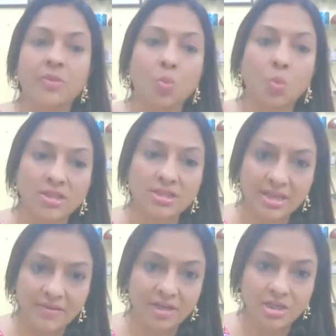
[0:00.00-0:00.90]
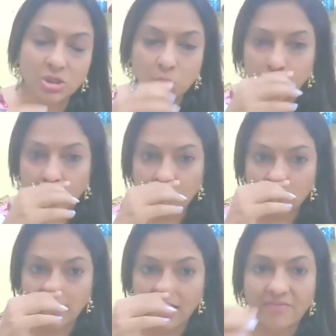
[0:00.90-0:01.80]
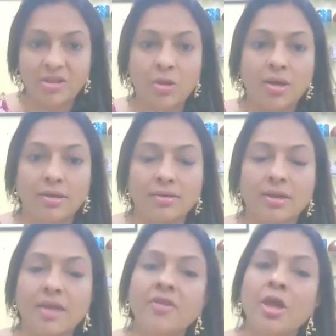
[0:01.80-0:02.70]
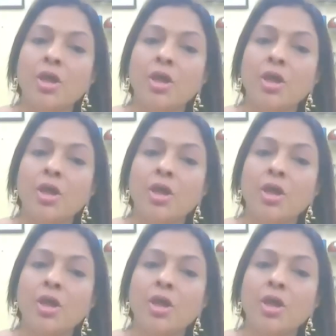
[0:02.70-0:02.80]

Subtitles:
Whatever issue you're going to have in your current life,